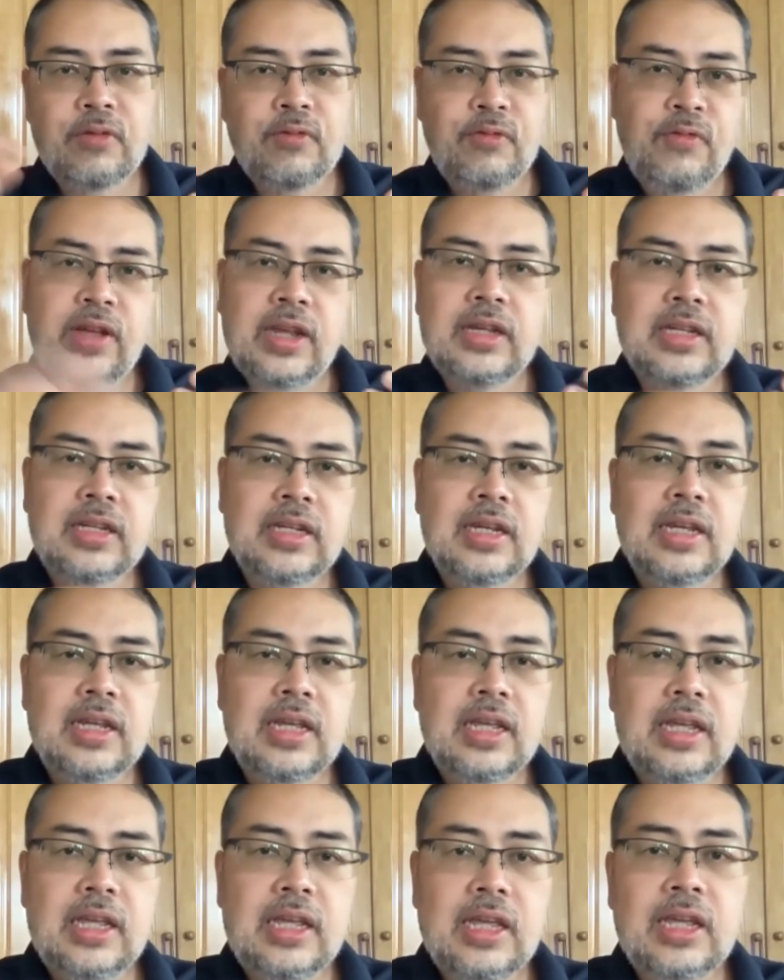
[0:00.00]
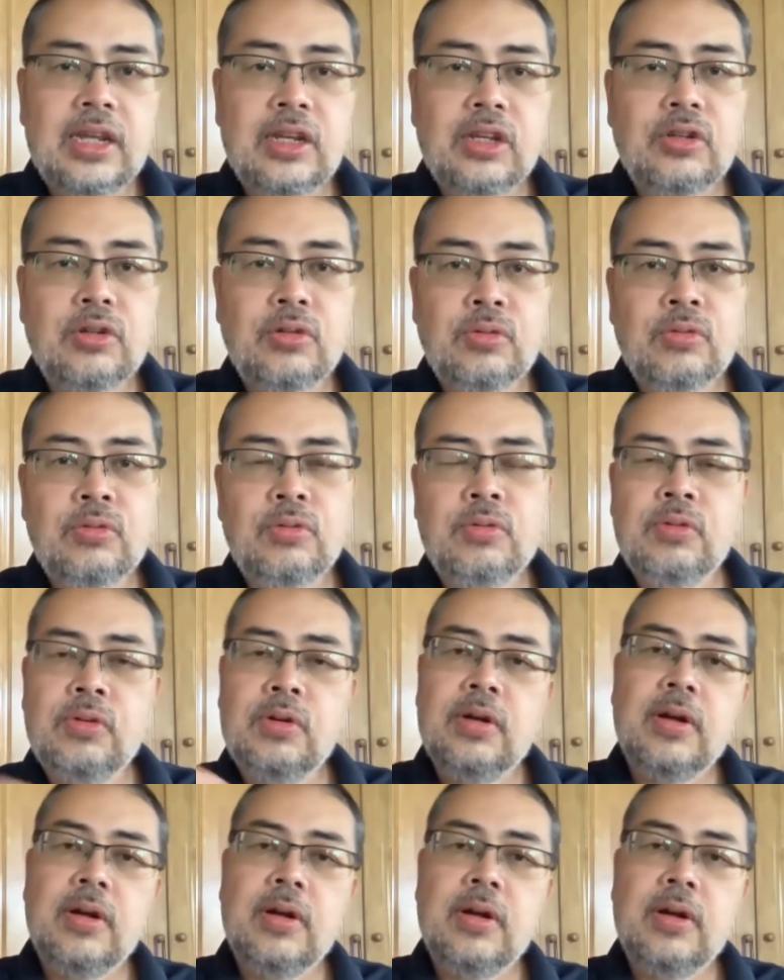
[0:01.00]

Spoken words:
fit into,